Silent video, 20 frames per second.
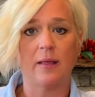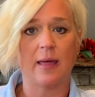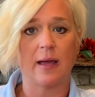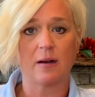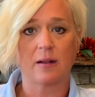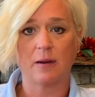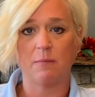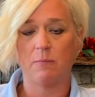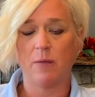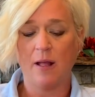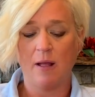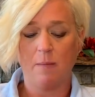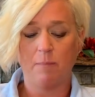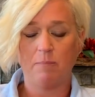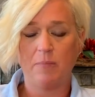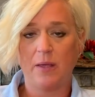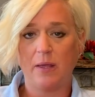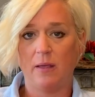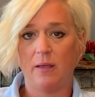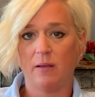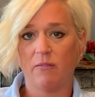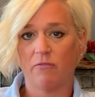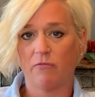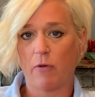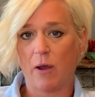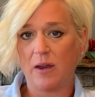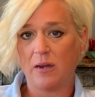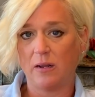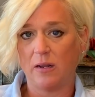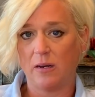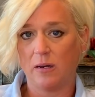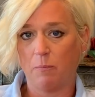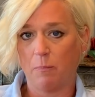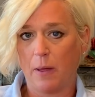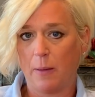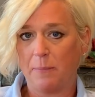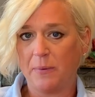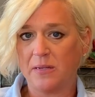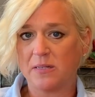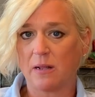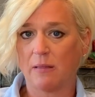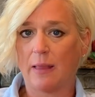That can be frightening to puppies,